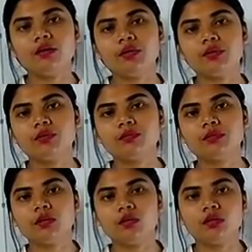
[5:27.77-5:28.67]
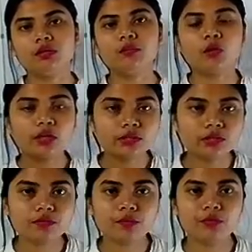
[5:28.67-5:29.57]
you know, all the models
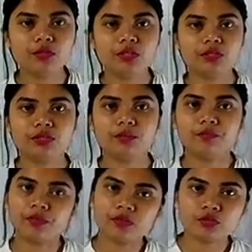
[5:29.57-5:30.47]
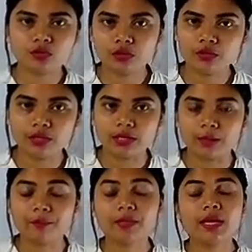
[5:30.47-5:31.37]
of communication. So you are
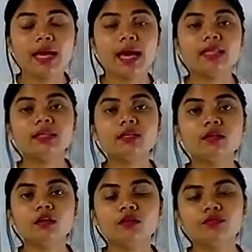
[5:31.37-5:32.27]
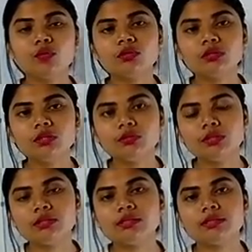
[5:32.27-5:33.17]
done. And then fourth
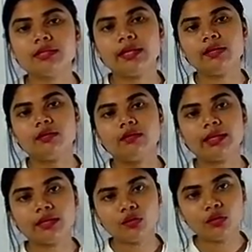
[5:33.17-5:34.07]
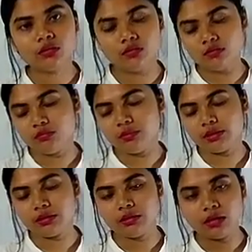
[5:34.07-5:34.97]
unit is like
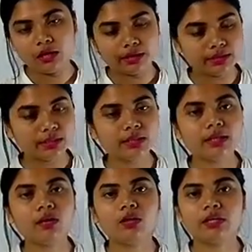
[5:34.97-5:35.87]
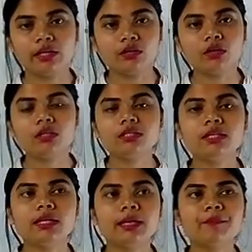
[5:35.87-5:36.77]
ICT or
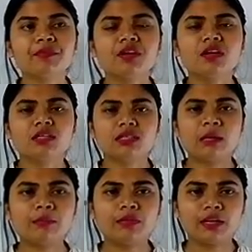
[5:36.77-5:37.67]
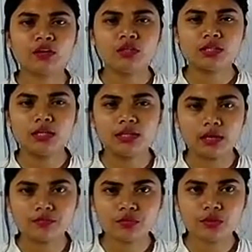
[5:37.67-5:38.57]
technology, like some technological
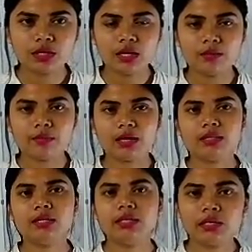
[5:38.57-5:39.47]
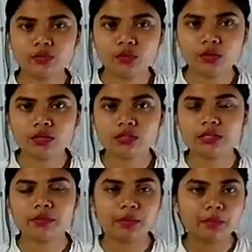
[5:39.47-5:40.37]
terms will come, and then networks
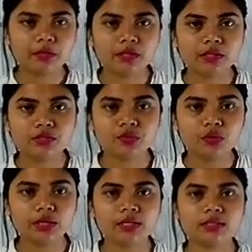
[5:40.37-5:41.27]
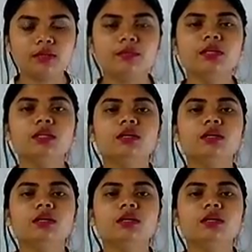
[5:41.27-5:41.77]
and memories, okay, some